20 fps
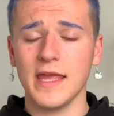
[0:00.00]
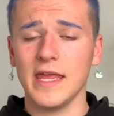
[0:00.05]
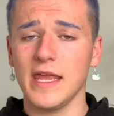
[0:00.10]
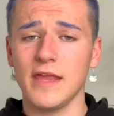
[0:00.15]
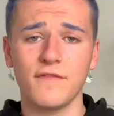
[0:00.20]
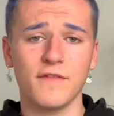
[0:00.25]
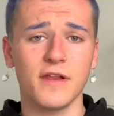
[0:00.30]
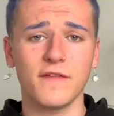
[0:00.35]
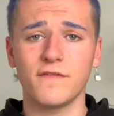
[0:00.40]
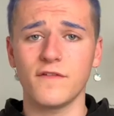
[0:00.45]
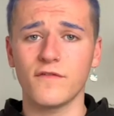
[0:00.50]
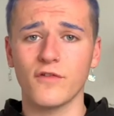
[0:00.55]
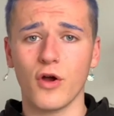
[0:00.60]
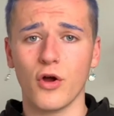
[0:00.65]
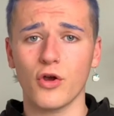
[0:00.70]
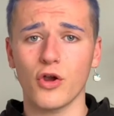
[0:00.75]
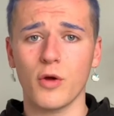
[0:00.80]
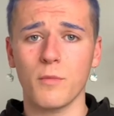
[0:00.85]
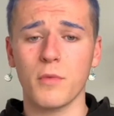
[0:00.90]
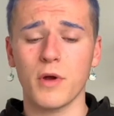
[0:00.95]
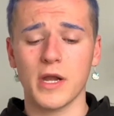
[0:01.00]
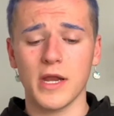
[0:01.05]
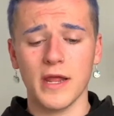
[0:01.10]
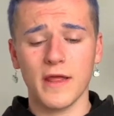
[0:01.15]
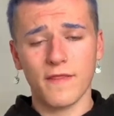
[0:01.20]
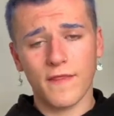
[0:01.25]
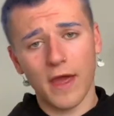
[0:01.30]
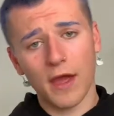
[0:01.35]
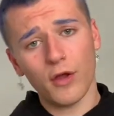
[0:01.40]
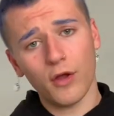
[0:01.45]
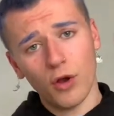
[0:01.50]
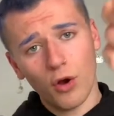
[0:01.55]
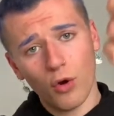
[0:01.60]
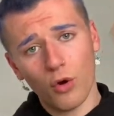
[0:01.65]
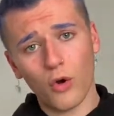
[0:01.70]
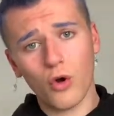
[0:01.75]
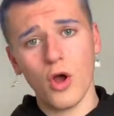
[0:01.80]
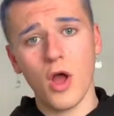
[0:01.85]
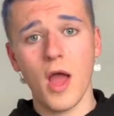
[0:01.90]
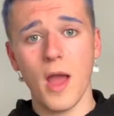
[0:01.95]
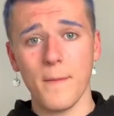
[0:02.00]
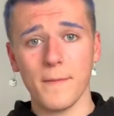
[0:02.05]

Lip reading: even if you've got no money, then go,